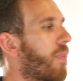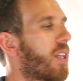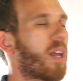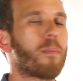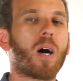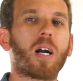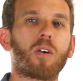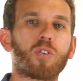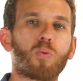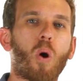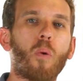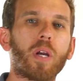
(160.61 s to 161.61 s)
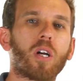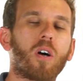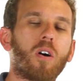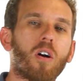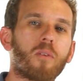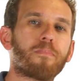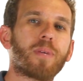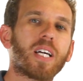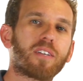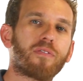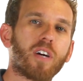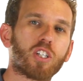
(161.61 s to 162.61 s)
The Amago is what we call our
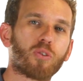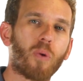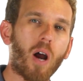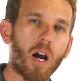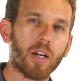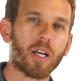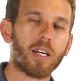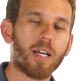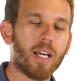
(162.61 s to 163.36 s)
big fish rod.